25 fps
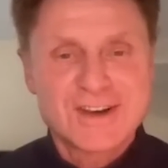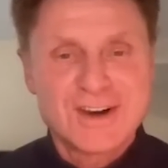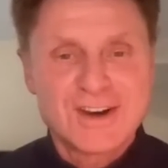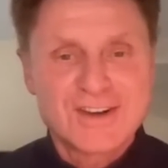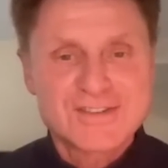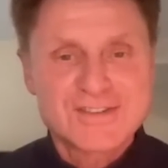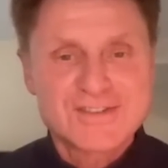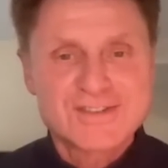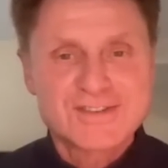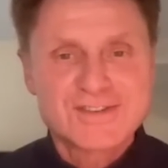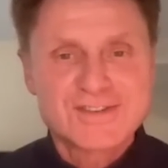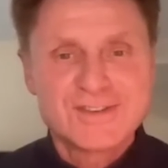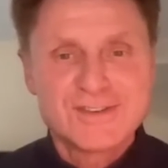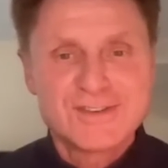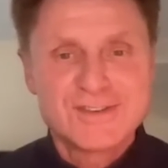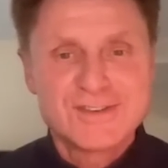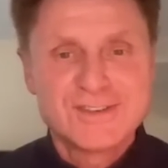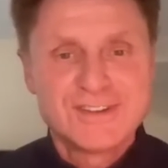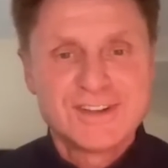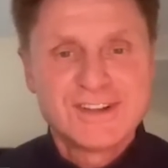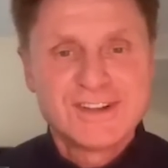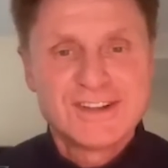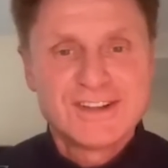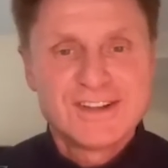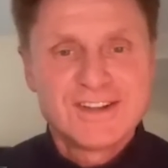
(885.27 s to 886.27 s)
Arsenal,
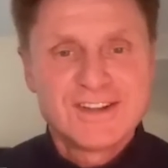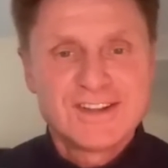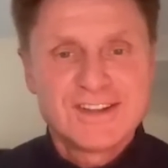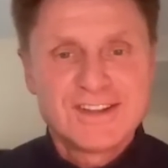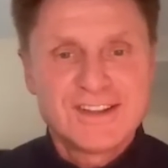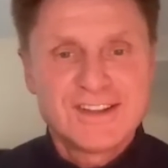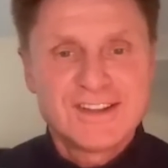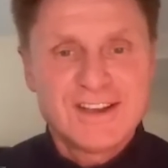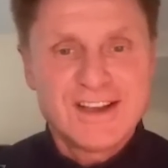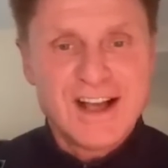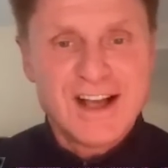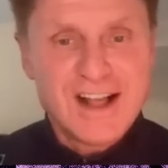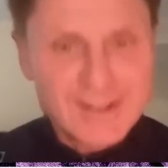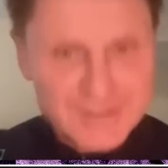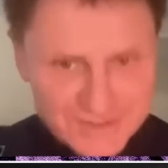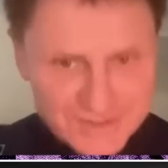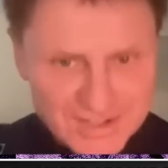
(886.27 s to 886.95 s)
I'll